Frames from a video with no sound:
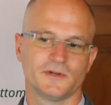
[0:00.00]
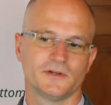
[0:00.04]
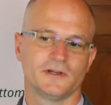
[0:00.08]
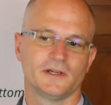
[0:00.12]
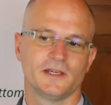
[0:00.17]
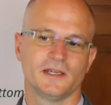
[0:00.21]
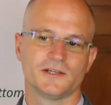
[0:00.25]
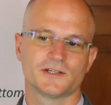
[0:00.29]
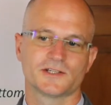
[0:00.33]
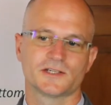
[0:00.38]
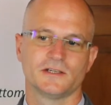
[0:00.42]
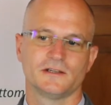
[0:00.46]

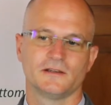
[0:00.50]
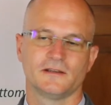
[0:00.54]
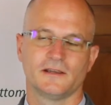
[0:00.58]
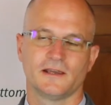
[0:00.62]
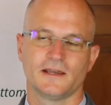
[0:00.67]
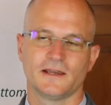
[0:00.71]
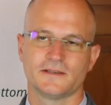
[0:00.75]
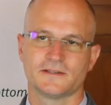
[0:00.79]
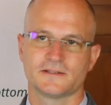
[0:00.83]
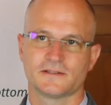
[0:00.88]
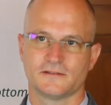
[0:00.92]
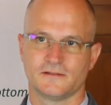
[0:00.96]
irrigation
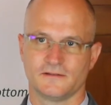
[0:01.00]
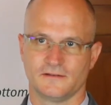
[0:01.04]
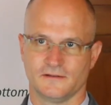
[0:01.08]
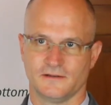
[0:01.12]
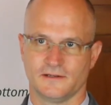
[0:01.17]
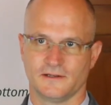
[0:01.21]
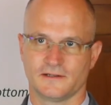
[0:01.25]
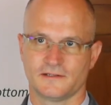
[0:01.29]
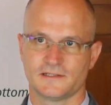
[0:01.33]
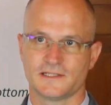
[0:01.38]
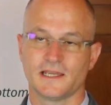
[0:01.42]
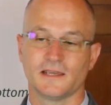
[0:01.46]
has
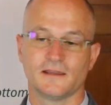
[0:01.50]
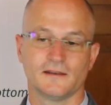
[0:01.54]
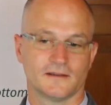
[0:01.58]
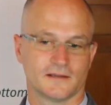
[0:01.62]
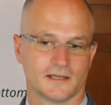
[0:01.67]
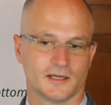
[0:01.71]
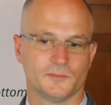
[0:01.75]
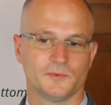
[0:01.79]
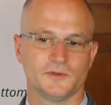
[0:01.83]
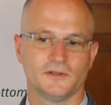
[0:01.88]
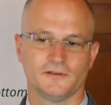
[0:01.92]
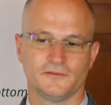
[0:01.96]
taken a
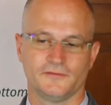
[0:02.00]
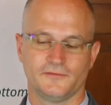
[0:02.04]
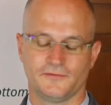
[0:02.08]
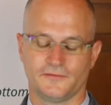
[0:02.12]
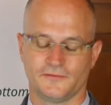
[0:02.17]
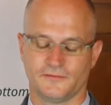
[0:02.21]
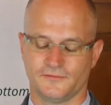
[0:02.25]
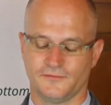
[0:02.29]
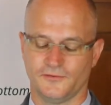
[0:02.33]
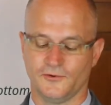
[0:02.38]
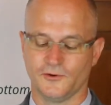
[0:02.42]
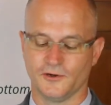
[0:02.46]
couple of
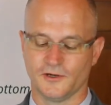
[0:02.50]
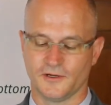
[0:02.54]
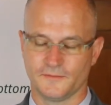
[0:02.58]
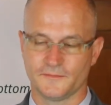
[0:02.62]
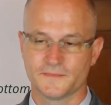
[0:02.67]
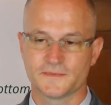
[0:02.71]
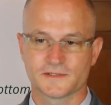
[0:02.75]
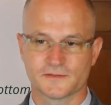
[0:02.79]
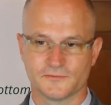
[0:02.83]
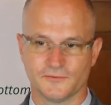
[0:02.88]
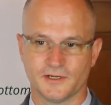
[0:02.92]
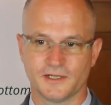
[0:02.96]

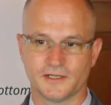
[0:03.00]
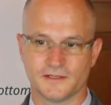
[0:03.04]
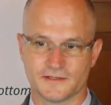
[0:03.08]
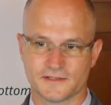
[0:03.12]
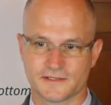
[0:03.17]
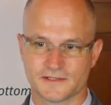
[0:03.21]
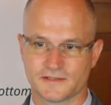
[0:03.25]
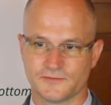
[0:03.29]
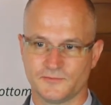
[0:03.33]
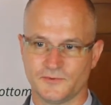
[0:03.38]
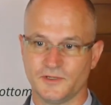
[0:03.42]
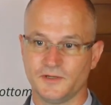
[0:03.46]
forms. One
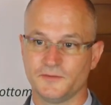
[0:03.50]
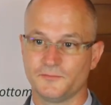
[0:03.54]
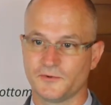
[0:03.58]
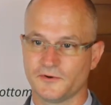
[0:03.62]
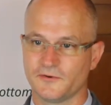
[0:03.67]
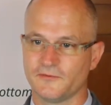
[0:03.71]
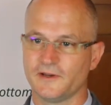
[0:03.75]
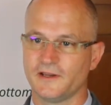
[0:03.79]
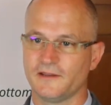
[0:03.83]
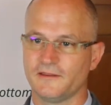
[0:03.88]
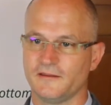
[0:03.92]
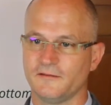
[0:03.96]
is we
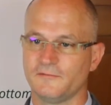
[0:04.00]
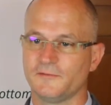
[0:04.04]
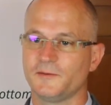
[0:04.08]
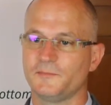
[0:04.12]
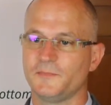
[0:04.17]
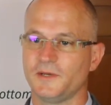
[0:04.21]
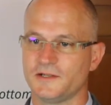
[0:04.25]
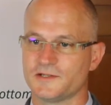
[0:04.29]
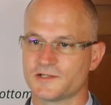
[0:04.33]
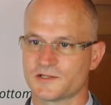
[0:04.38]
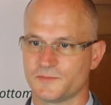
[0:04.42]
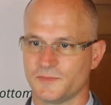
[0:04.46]
provide them a
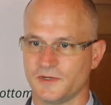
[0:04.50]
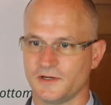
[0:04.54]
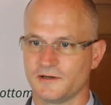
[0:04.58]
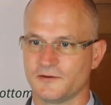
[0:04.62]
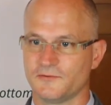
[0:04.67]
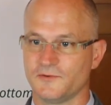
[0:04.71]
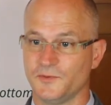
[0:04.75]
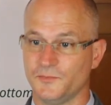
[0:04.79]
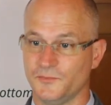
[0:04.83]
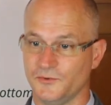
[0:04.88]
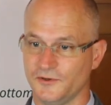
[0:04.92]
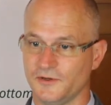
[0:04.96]
benchmark
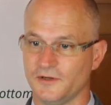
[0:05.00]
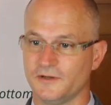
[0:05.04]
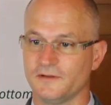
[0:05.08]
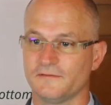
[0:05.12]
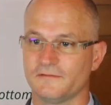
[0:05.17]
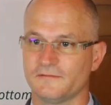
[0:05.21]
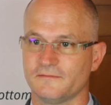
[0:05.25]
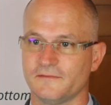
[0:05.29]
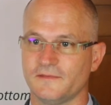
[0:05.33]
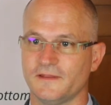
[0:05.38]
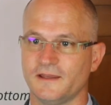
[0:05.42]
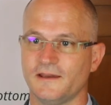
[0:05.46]
report
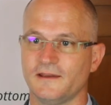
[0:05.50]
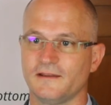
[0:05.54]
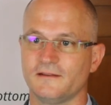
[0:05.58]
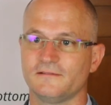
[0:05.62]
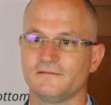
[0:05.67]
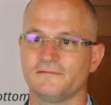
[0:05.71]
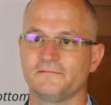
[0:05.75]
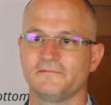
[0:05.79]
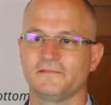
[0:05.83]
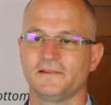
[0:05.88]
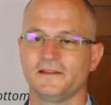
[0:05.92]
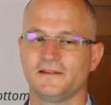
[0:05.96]
that
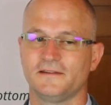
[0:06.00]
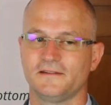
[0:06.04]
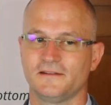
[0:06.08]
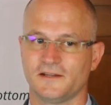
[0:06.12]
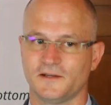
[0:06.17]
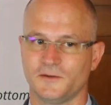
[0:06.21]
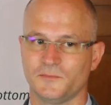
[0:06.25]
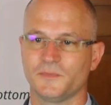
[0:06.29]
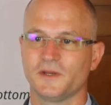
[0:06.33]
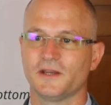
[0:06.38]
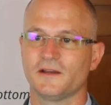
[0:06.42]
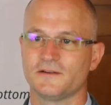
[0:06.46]

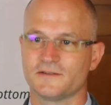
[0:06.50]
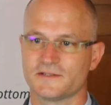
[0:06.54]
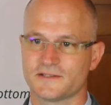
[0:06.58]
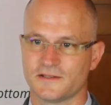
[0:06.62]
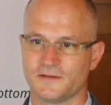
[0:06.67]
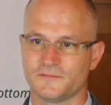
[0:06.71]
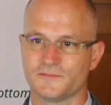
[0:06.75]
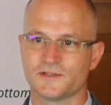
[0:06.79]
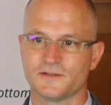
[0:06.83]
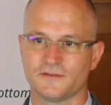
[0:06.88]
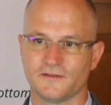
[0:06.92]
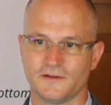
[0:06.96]
compares
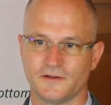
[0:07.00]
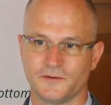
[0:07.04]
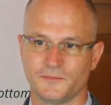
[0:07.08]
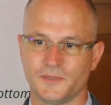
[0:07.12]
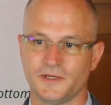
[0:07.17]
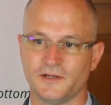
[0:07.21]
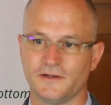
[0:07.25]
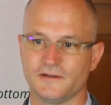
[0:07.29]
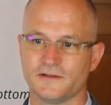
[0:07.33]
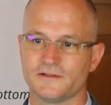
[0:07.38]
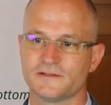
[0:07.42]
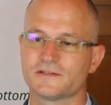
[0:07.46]
them to their
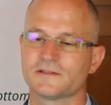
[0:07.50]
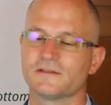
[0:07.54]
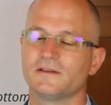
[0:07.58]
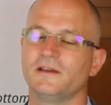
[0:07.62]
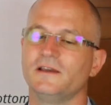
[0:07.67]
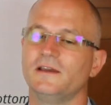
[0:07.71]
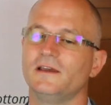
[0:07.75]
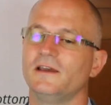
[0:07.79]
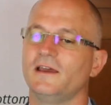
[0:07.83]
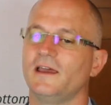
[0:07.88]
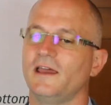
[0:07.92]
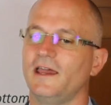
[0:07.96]
peers.
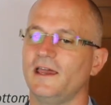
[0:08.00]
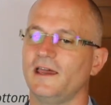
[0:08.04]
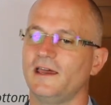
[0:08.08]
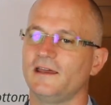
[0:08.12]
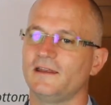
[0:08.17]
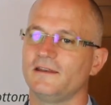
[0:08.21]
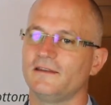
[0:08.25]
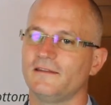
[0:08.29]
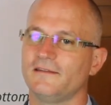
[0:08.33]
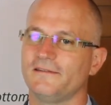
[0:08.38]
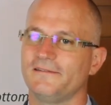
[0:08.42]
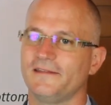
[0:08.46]

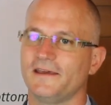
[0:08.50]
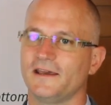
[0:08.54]
And